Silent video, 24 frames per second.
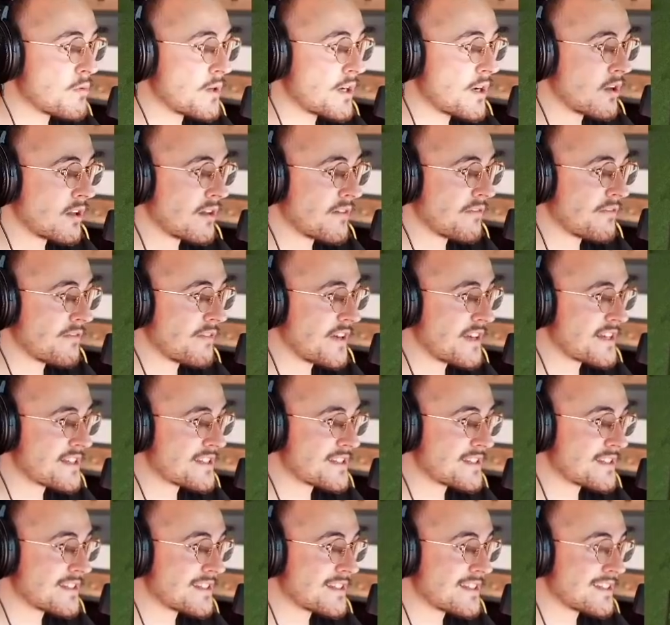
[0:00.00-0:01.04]
we're gonna
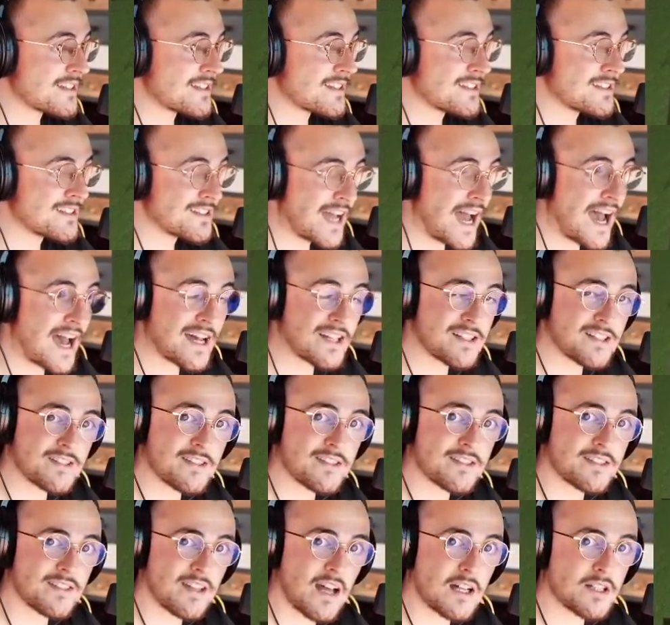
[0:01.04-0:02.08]
fix that
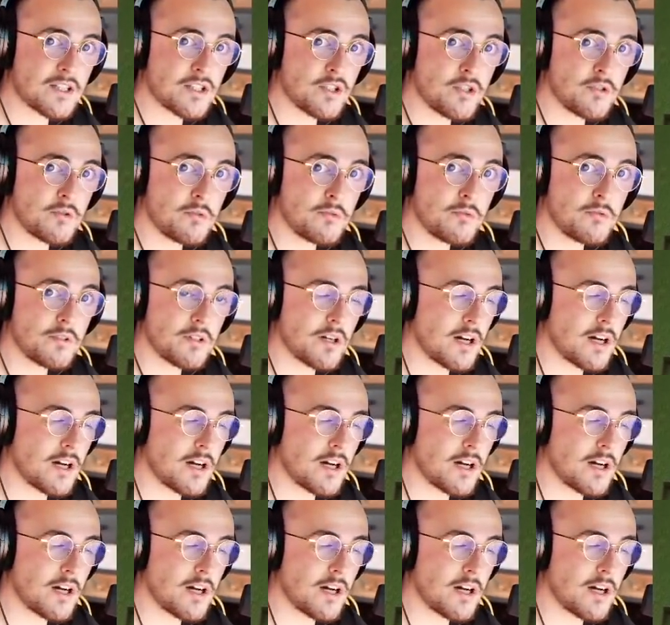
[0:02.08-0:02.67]
statue,